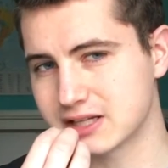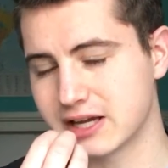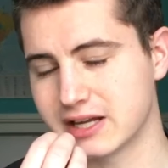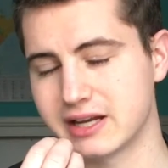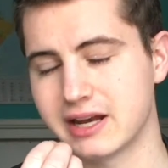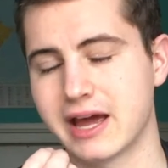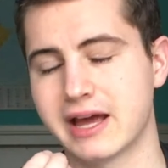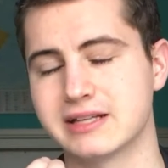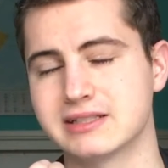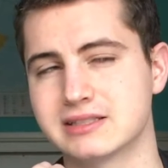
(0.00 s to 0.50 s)

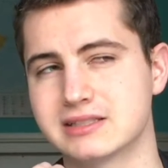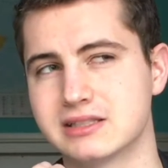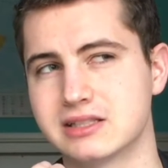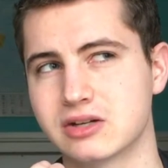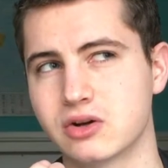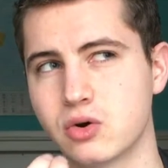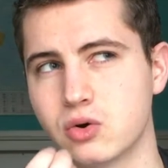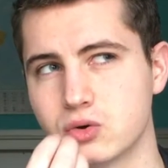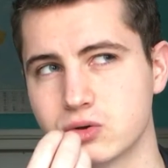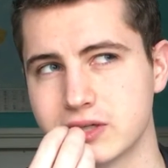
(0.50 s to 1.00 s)
and as the
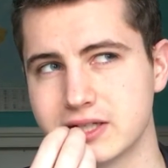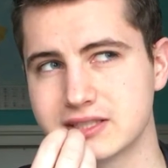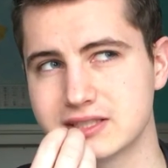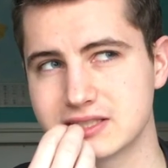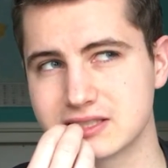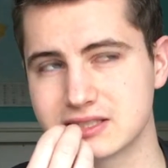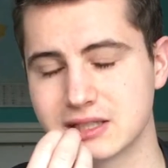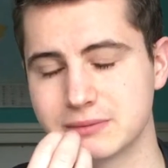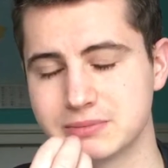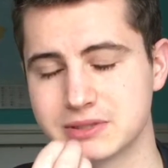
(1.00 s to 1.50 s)
coal hits
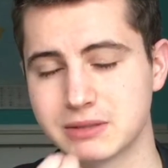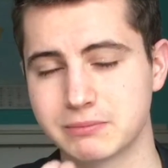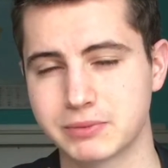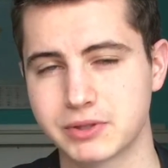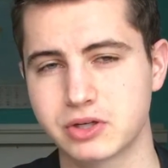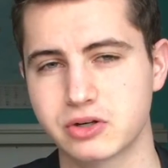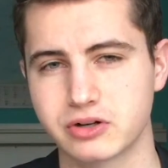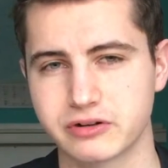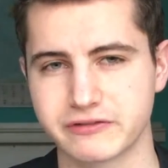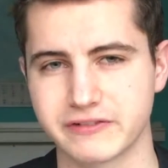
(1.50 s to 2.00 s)
his lips, it
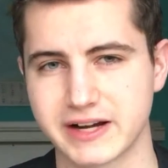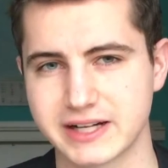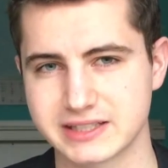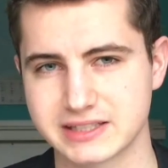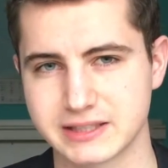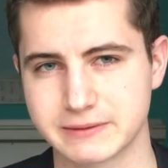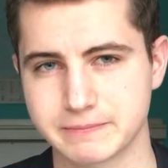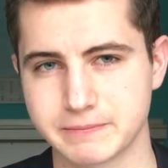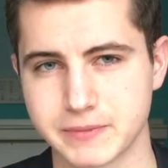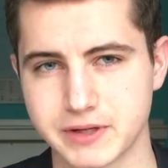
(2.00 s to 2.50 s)

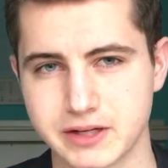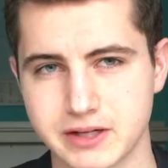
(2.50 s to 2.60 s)
purifies him.